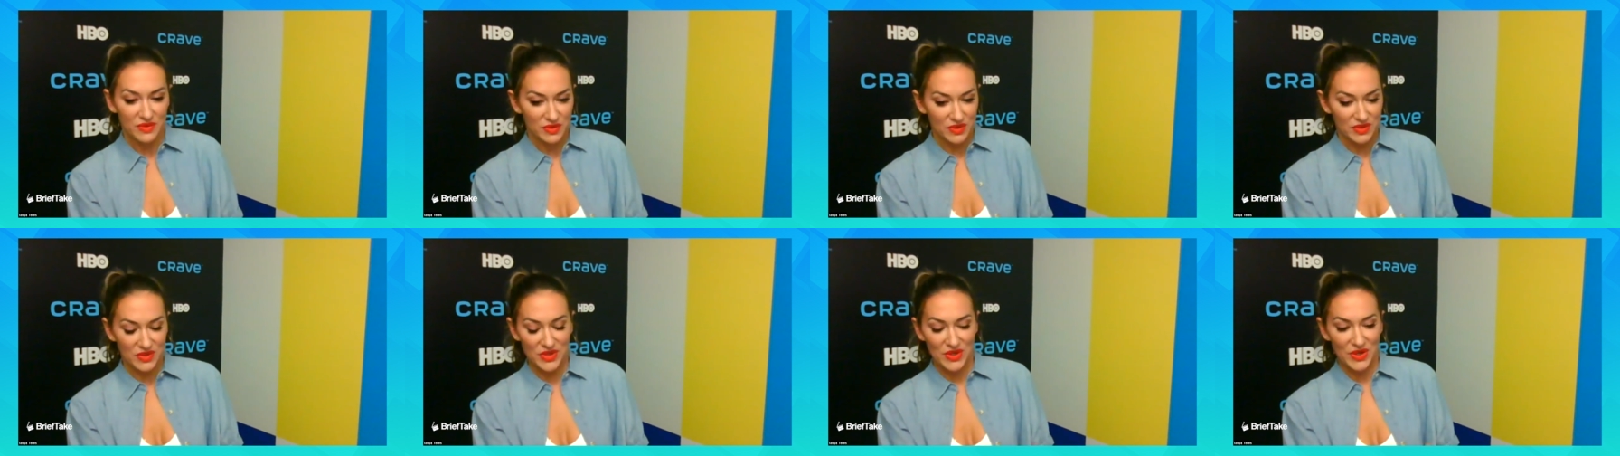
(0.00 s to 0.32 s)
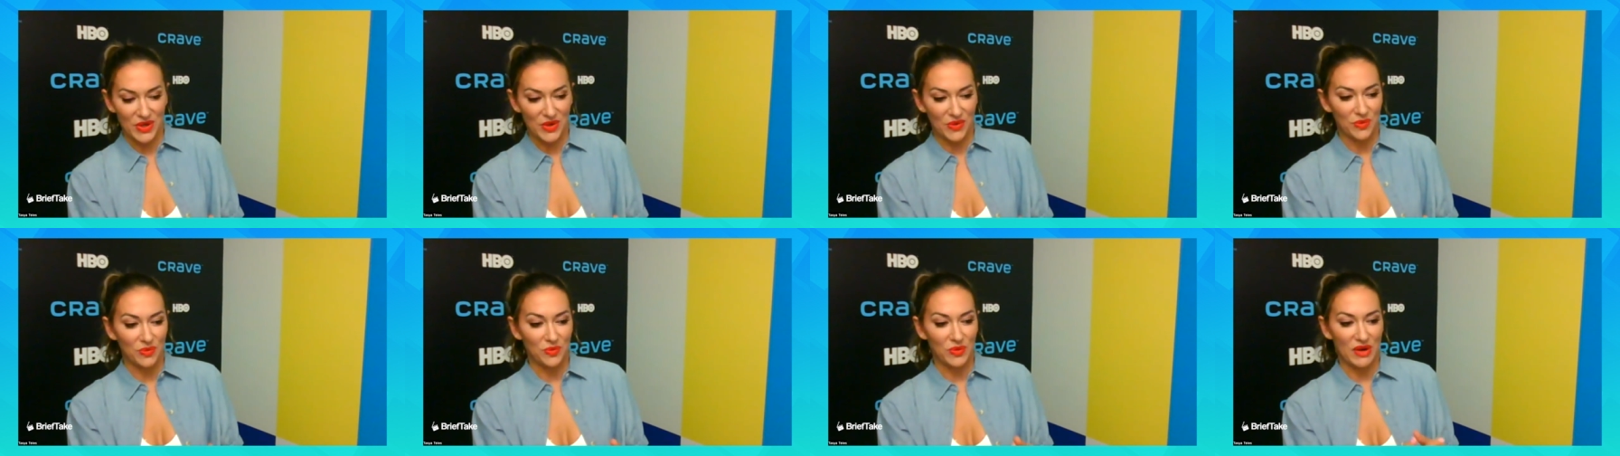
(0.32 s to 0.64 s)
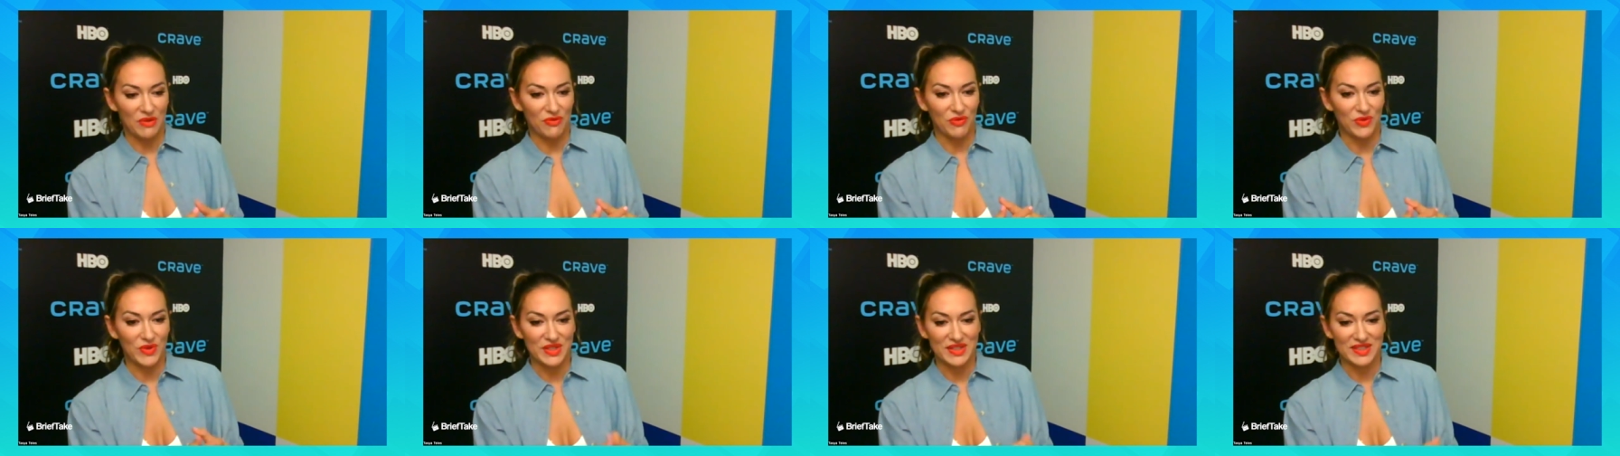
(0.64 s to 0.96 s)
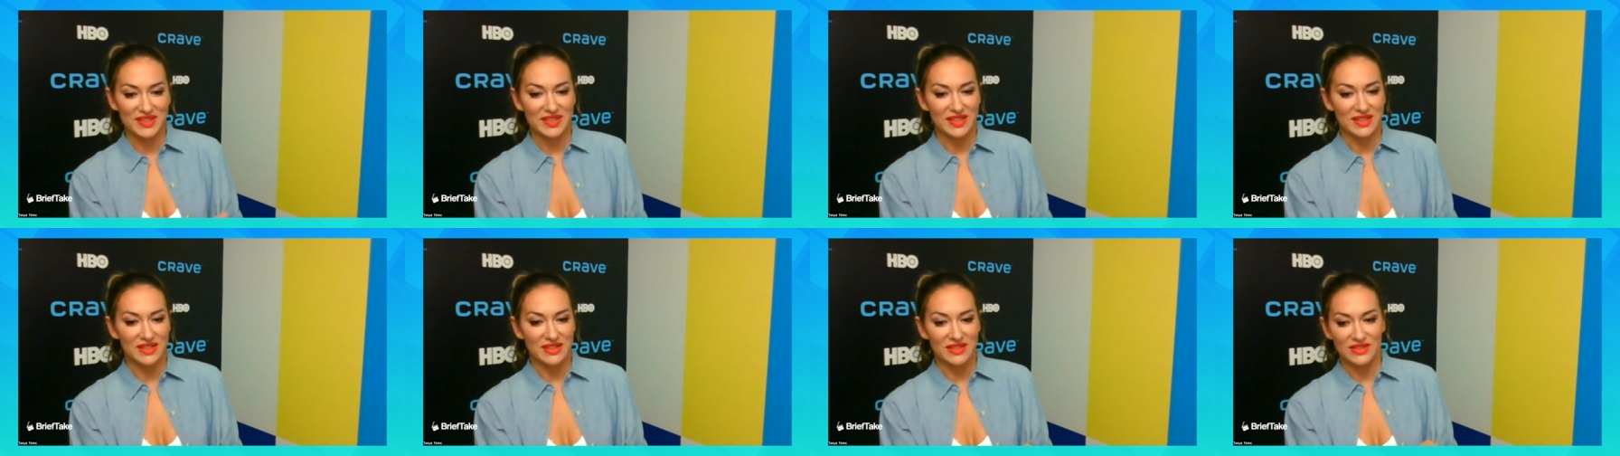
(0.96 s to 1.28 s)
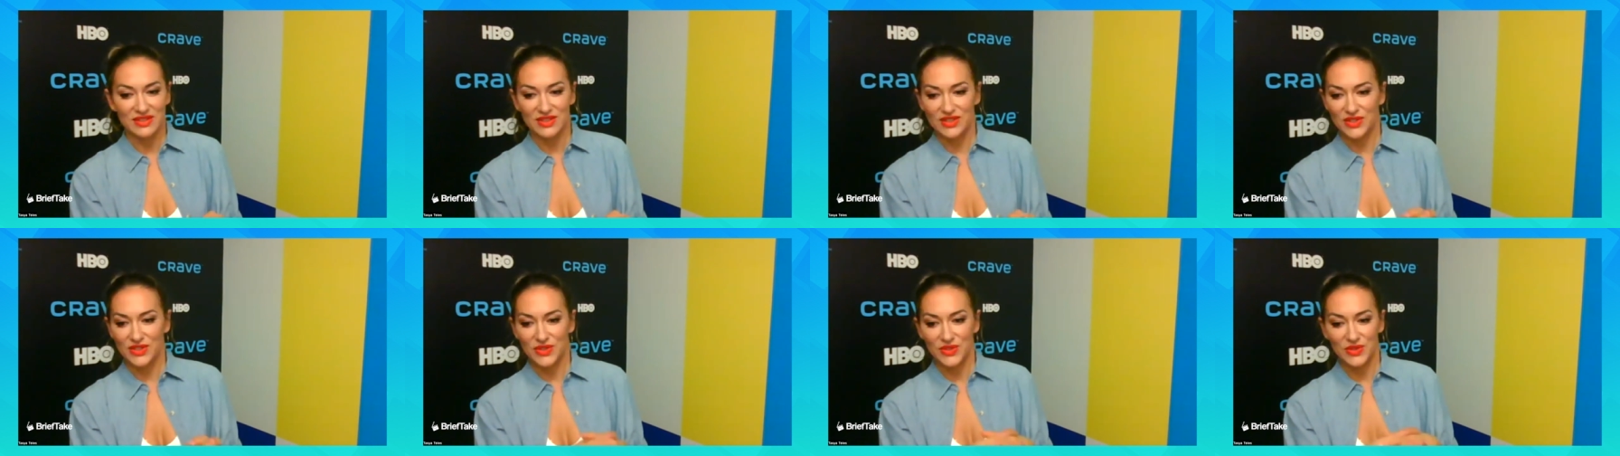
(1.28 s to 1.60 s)
you know,
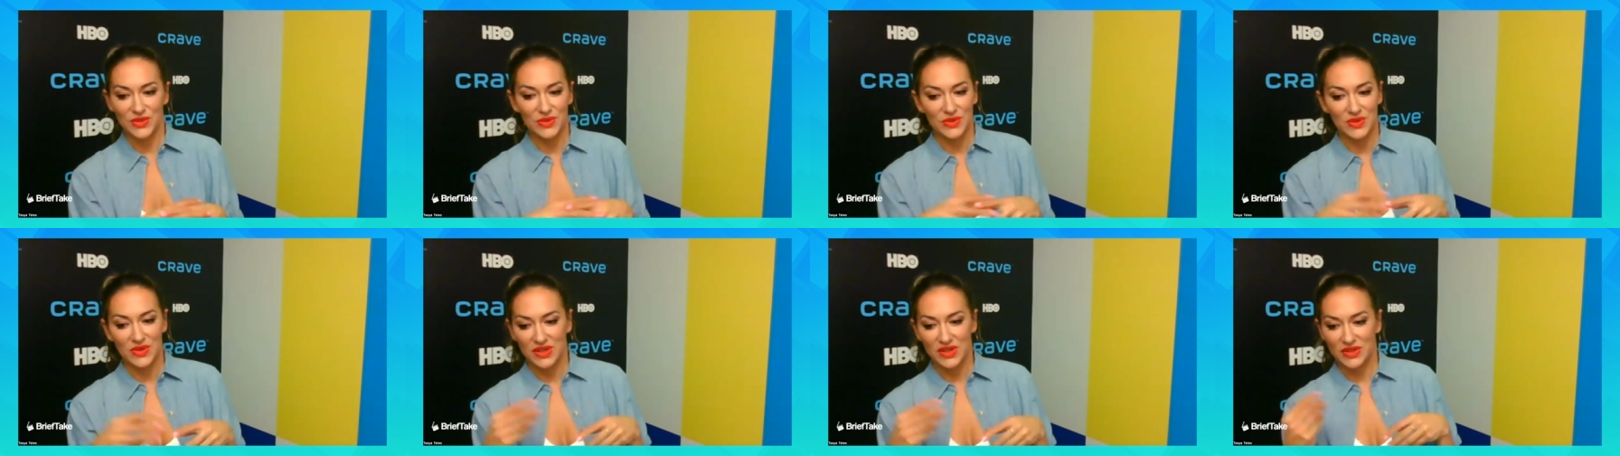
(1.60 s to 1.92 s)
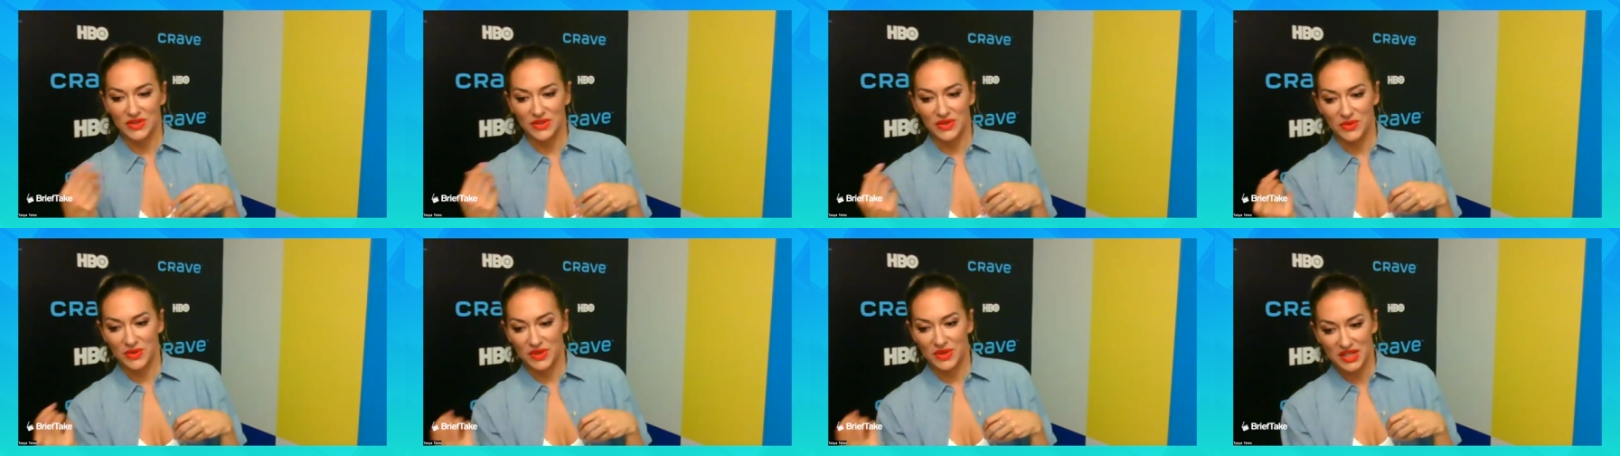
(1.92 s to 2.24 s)
references to, I don't know,